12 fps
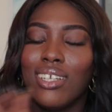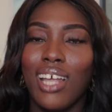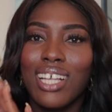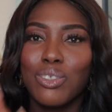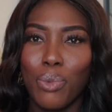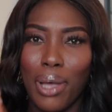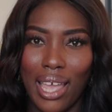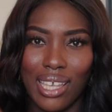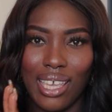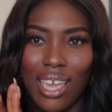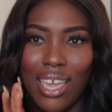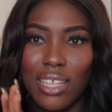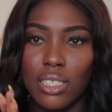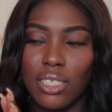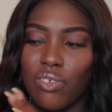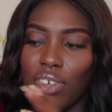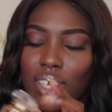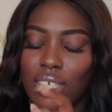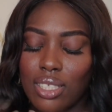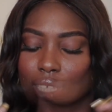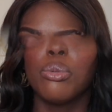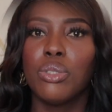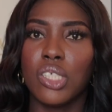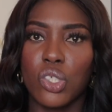That's what I get in this fragrance. Like
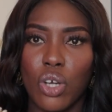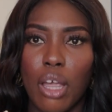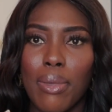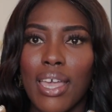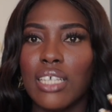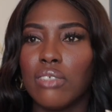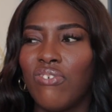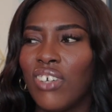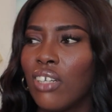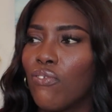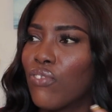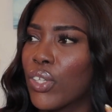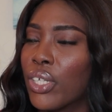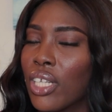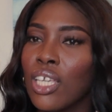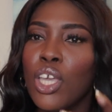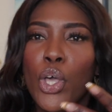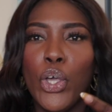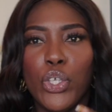when people describe it as fun, flirty,